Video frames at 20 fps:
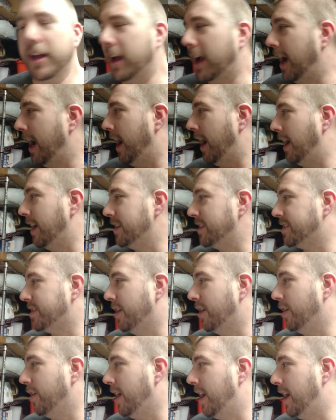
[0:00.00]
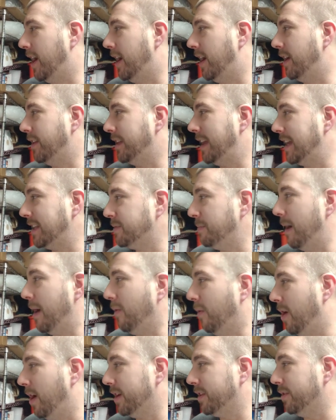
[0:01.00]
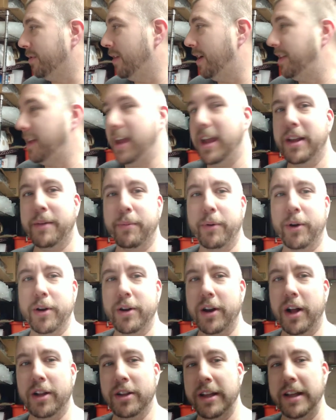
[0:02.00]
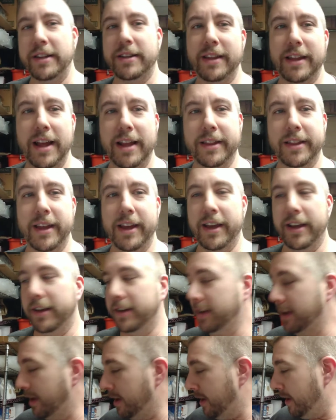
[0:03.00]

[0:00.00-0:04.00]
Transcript: Uh, so uh, that's my walkthrough on the Inkbird. I'll link to that thing.